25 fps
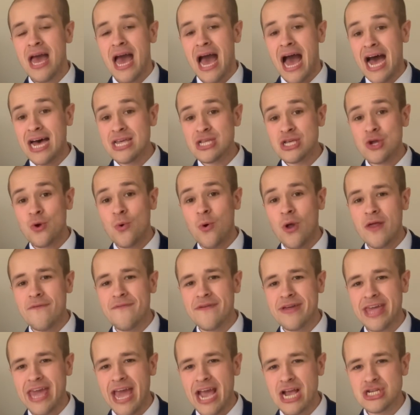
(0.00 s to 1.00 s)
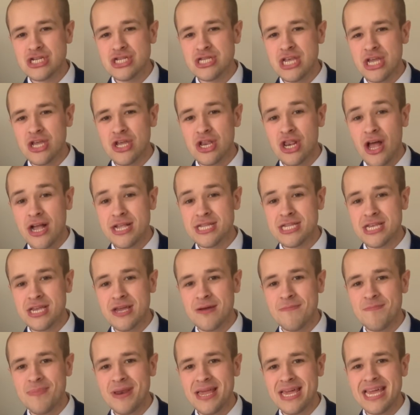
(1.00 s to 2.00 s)
as a qualification that you'd like to
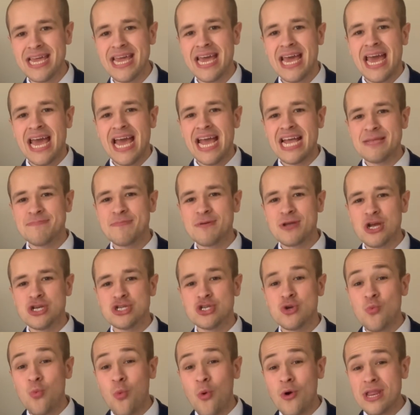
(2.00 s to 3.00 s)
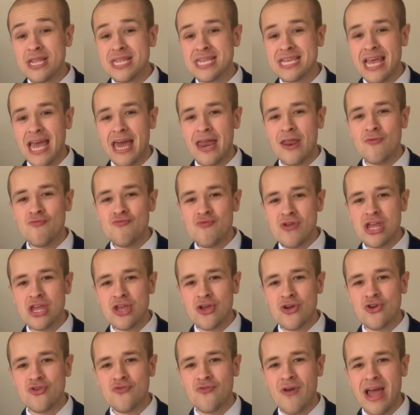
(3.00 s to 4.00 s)
complete is because you wanted to get a really
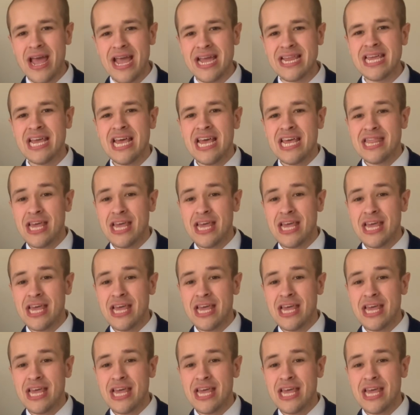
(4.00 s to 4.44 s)
good grade